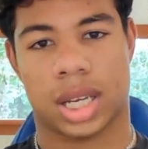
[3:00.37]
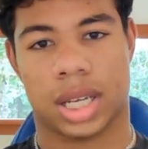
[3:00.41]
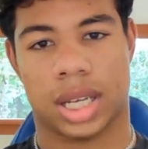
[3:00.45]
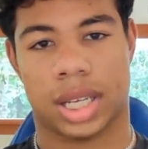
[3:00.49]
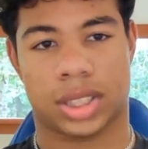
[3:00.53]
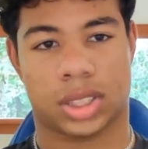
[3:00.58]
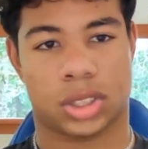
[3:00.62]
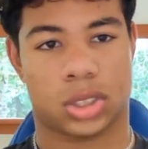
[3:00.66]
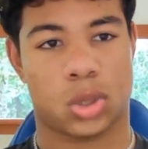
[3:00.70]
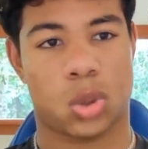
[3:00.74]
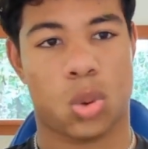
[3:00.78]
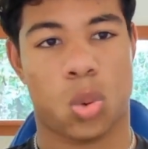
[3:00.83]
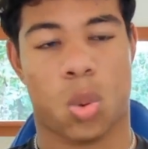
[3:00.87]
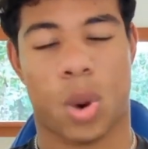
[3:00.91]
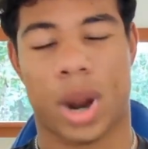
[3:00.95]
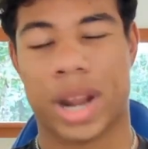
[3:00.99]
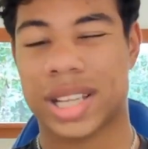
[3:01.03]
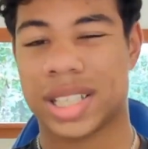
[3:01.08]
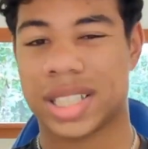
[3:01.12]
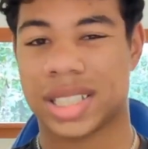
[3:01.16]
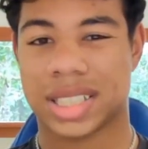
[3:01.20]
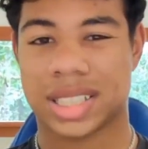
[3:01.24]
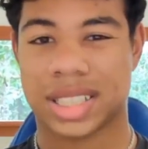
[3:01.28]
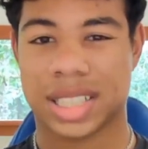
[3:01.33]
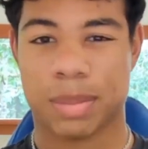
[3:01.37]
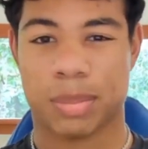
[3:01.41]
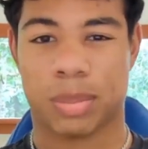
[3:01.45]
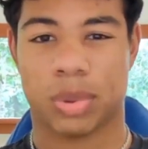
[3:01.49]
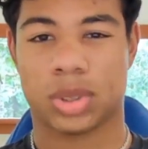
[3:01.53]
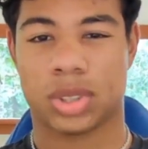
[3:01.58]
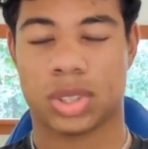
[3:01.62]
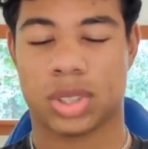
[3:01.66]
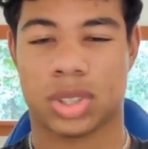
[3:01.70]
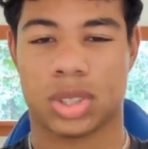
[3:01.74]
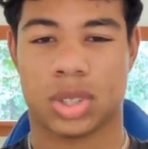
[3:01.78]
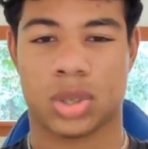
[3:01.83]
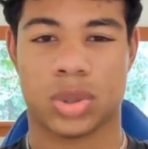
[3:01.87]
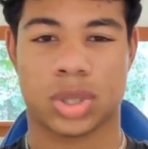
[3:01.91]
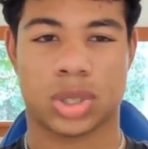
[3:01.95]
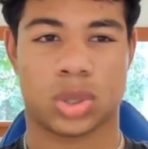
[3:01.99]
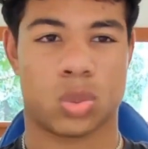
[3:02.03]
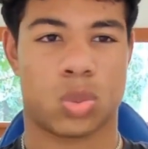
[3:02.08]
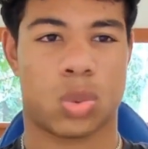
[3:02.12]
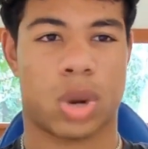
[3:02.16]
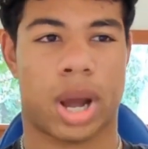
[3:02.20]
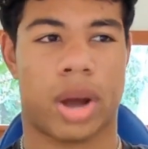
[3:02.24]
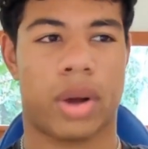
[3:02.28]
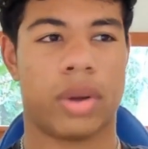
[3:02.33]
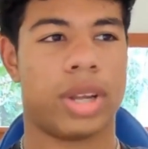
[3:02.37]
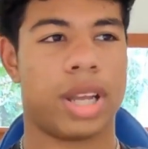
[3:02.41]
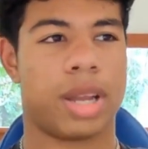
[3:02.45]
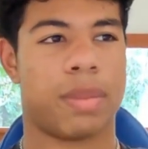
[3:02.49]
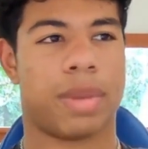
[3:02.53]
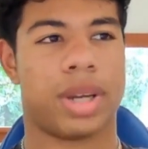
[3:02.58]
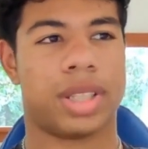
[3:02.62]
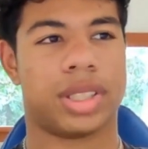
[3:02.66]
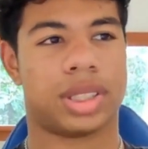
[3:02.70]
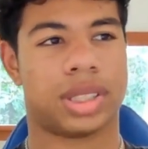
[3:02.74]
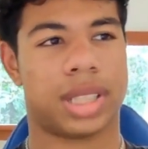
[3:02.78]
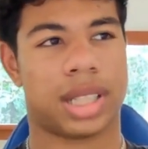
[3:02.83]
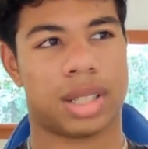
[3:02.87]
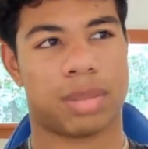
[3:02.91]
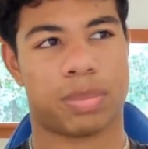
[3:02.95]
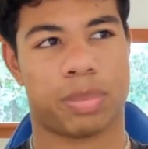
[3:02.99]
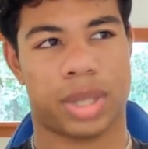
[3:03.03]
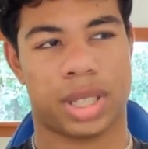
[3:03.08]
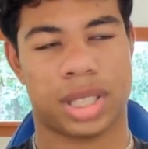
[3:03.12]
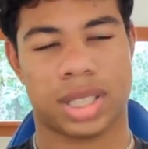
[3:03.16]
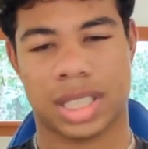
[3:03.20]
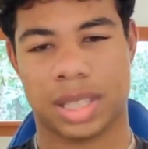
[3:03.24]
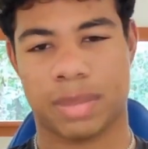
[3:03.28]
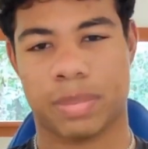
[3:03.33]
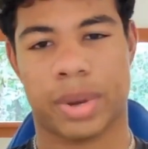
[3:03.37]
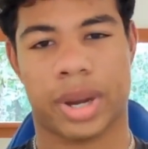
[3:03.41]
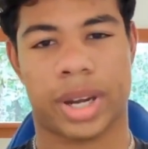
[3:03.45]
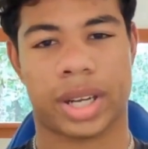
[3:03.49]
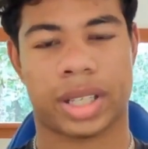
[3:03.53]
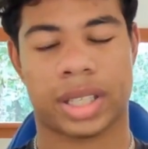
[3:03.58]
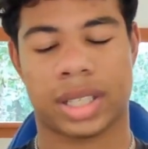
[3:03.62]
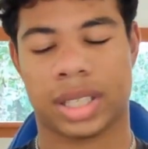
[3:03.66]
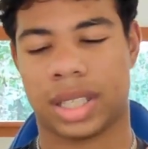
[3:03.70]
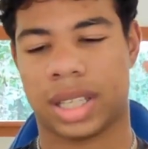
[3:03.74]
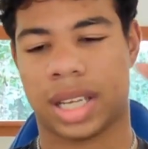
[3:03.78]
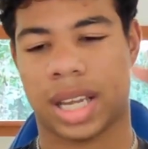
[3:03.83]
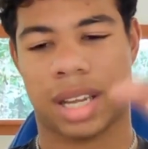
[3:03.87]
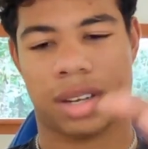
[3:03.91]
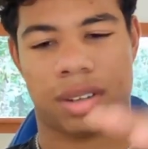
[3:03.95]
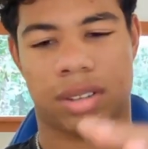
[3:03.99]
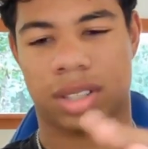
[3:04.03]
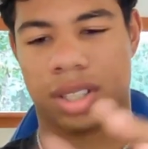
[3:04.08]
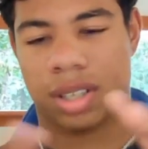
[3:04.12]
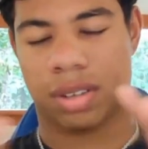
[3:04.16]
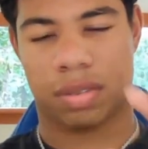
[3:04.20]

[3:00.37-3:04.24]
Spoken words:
It's quite simple to do as well. It might just take a bit of debugging and